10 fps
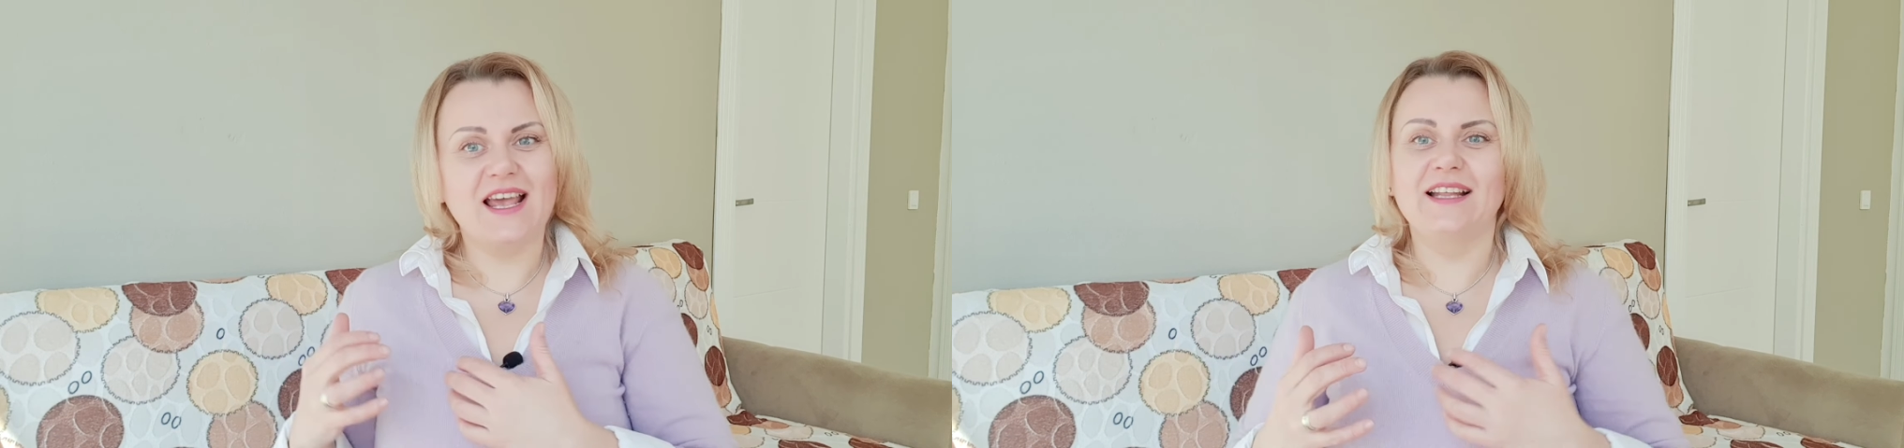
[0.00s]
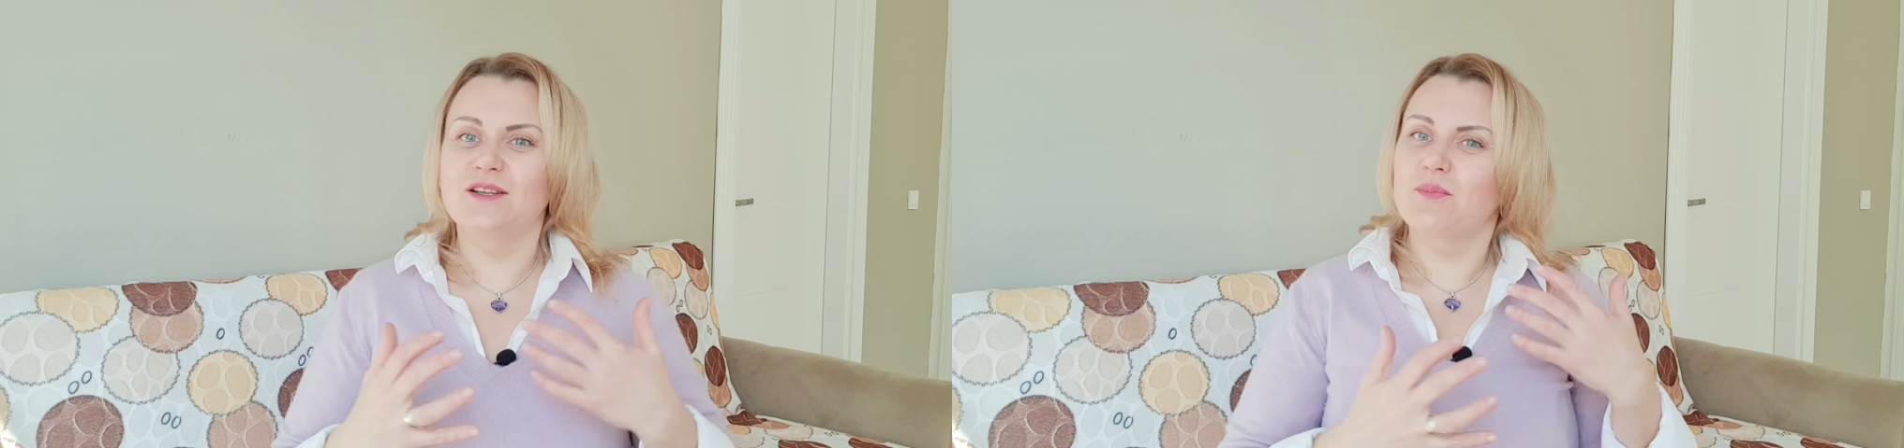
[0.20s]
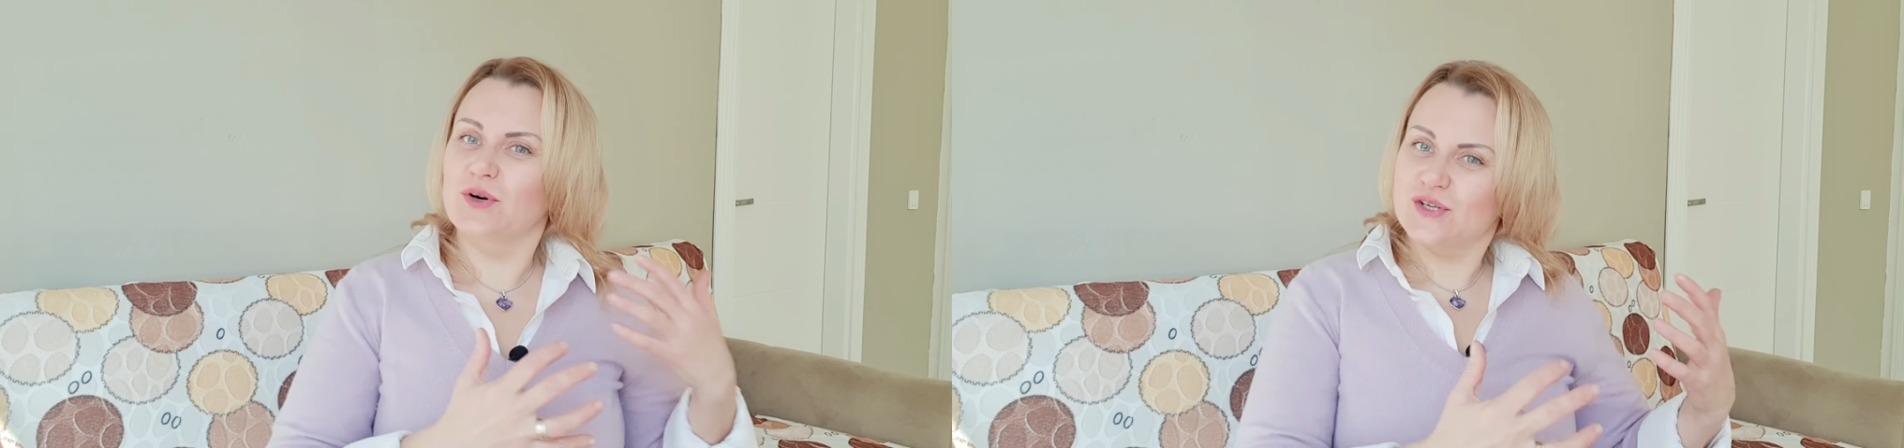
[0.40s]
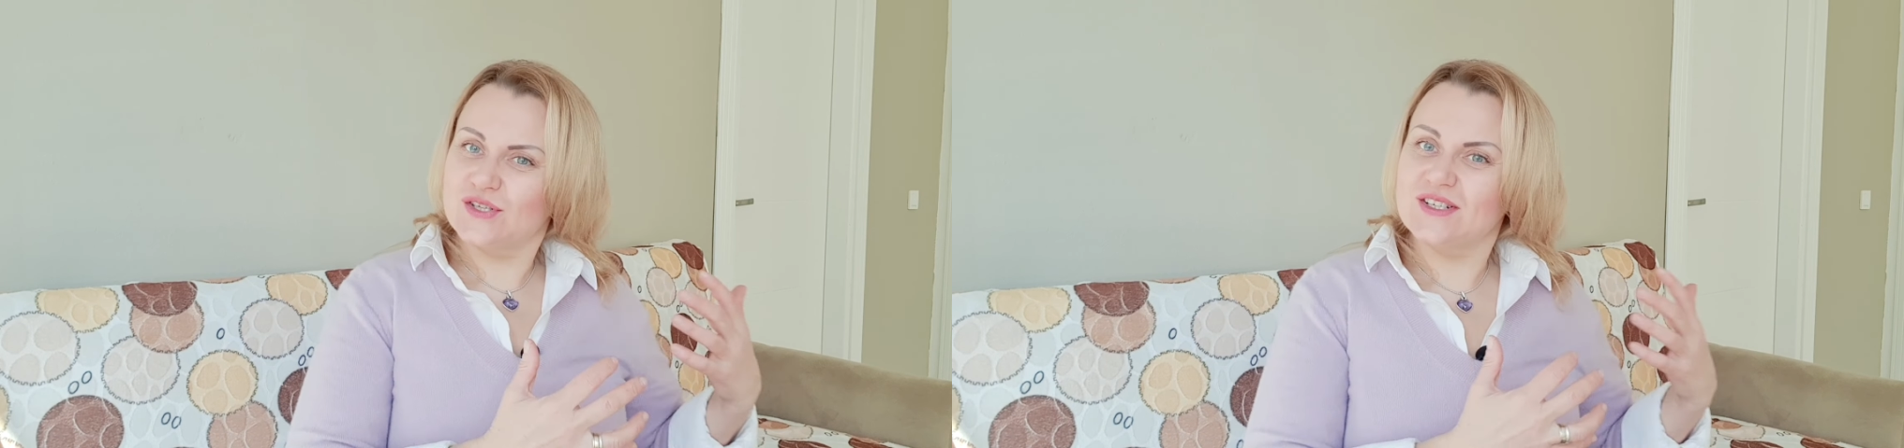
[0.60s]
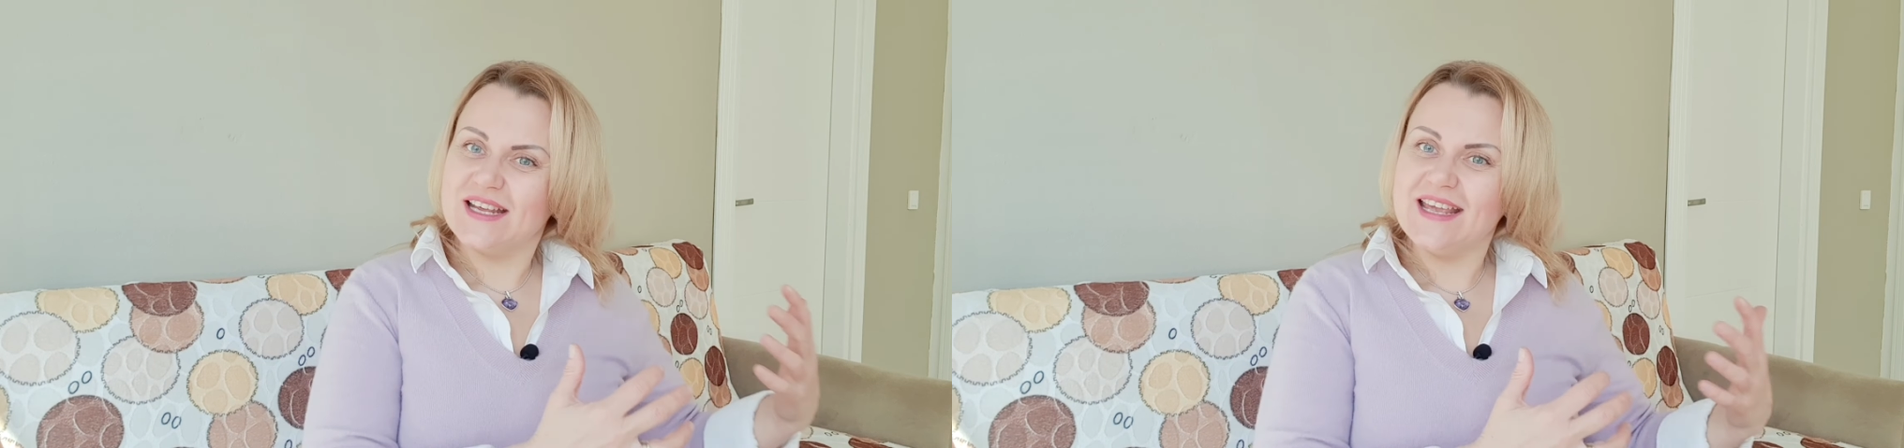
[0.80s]
and the
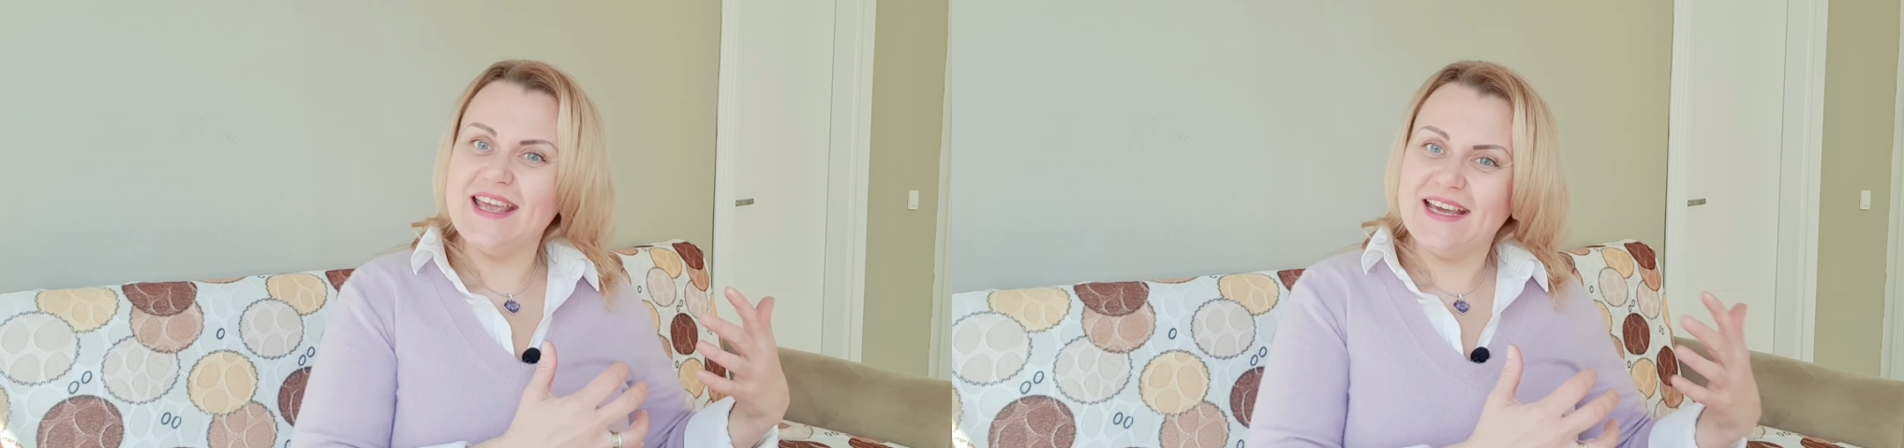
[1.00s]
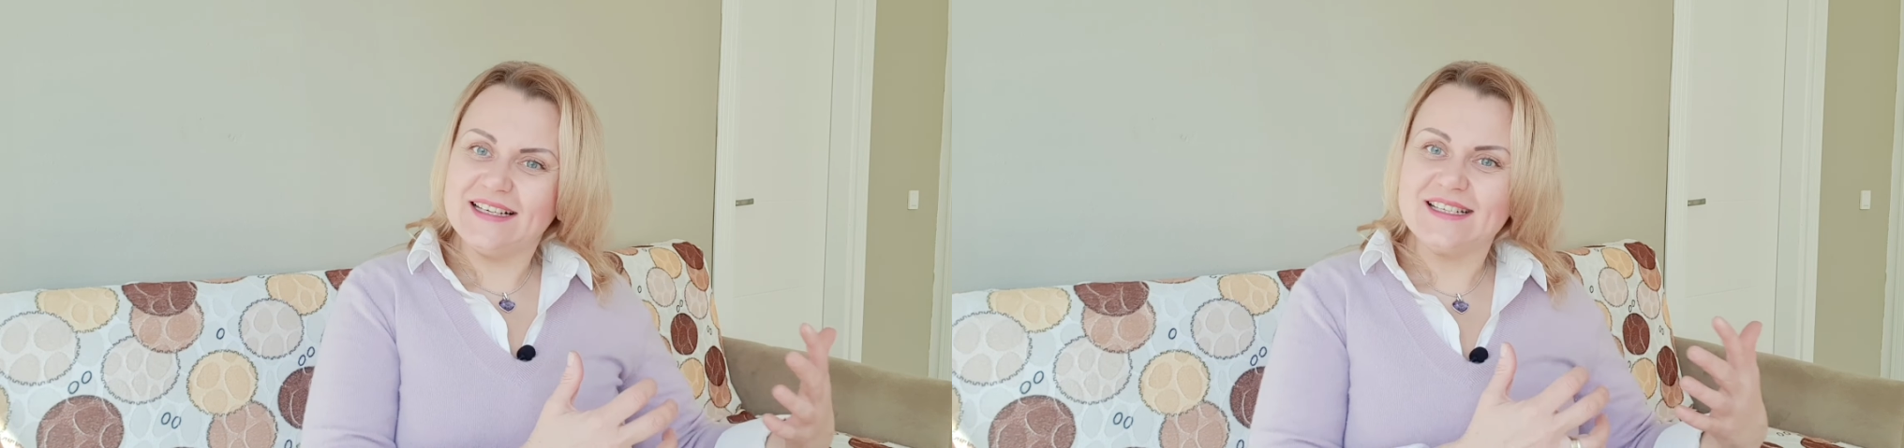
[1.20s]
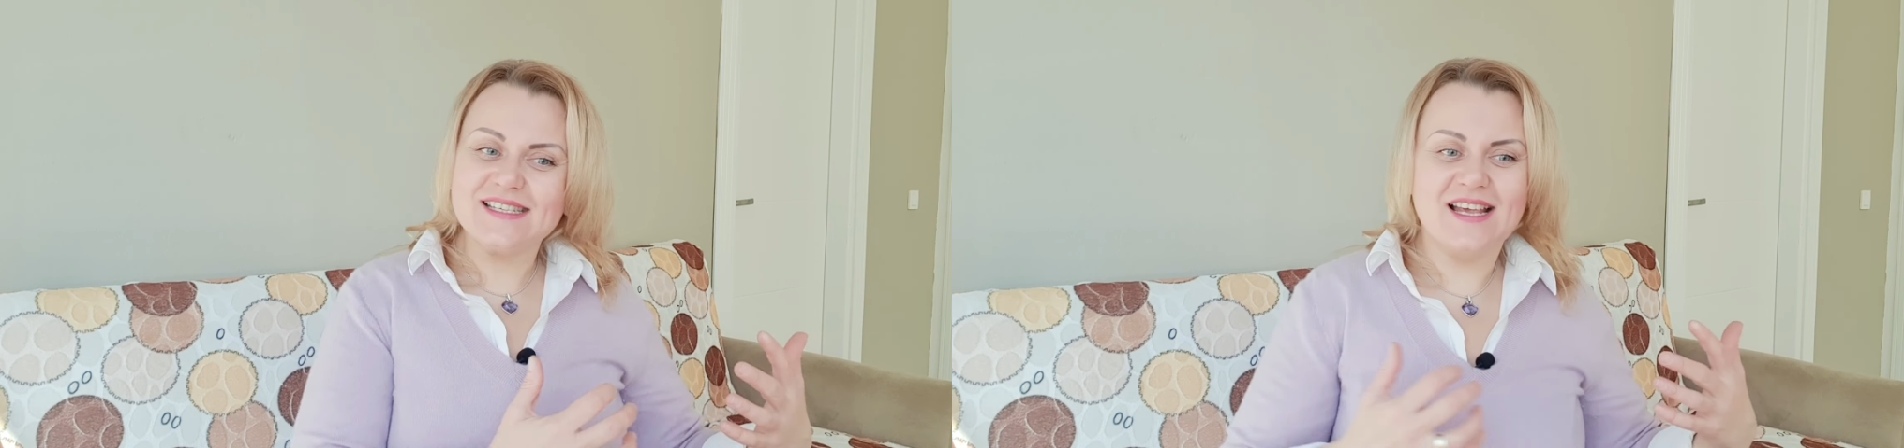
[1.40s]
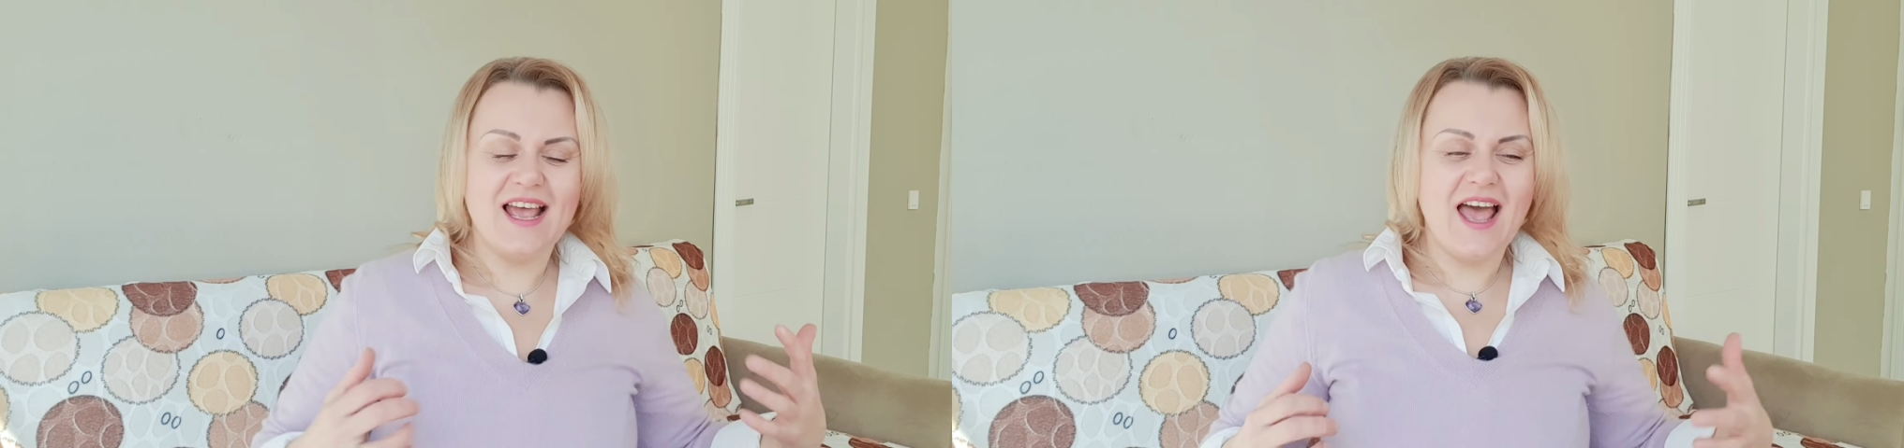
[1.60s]
person is,